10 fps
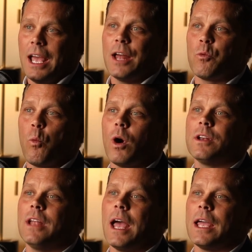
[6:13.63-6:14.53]
and
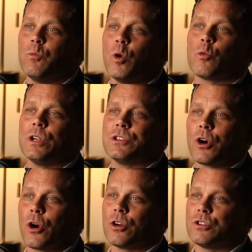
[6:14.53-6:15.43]
one day will
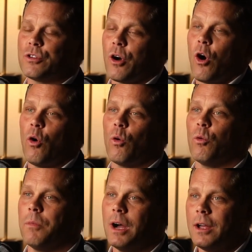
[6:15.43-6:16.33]
return to the
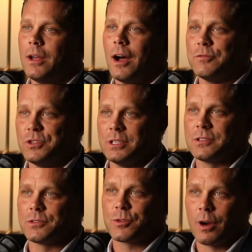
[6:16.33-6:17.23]
home of
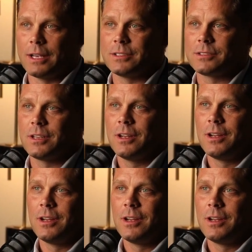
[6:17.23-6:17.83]
Jesus Christ.